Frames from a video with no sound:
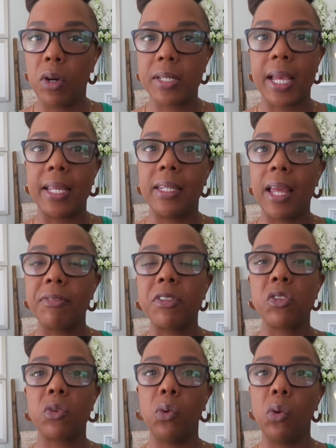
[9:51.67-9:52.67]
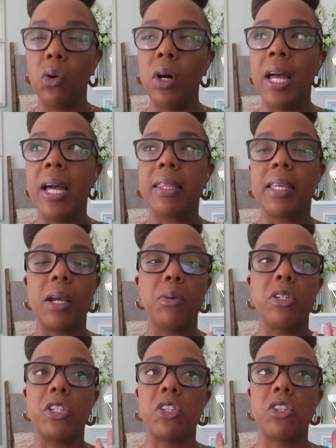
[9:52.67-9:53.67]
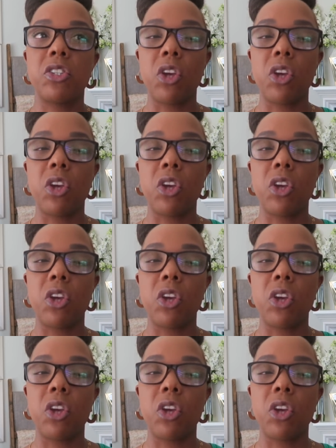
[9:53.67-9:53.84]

because I had left a school that I was just